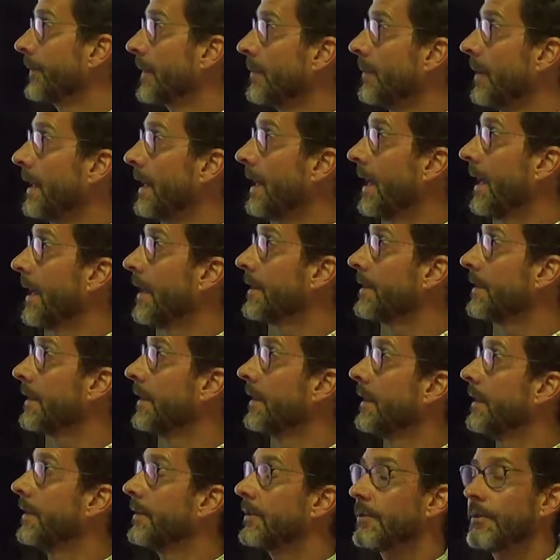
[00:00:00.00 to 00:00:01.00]
but he has
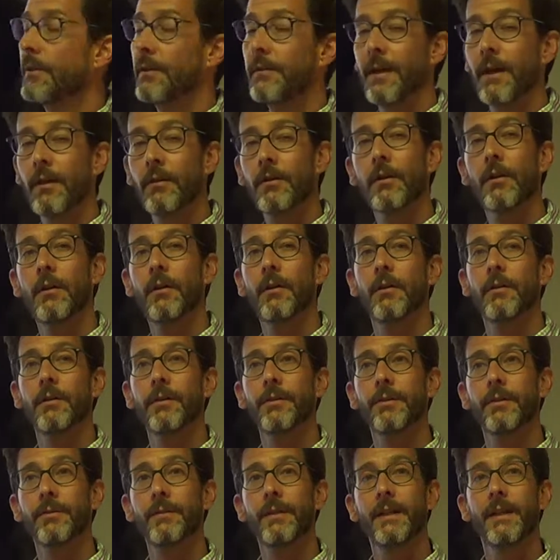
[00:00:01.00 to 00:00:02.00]
a history of
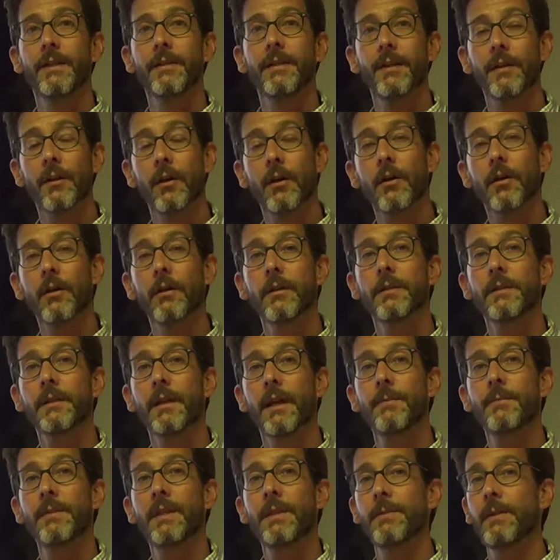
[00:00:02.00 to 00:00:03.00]
alcoholism and has had a hard
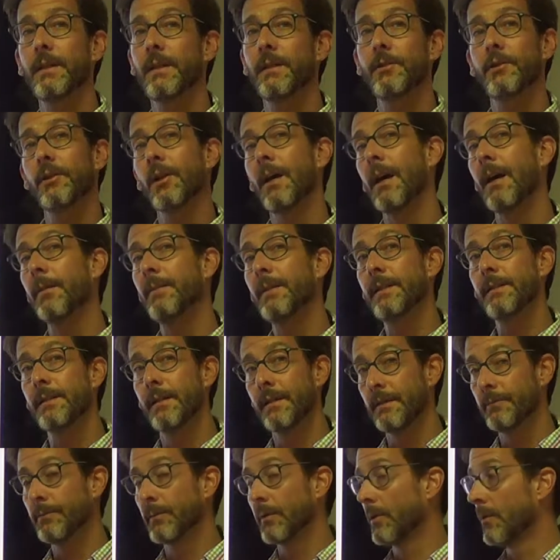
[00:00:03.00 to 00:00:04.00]
time keeping a job. He's
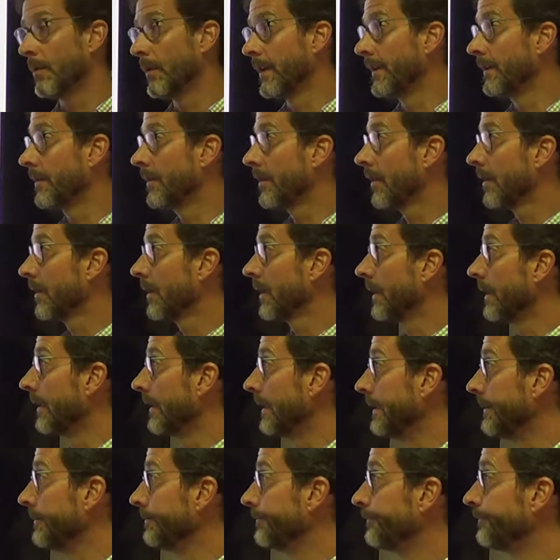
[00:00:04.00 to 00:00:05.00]
unemployed currently.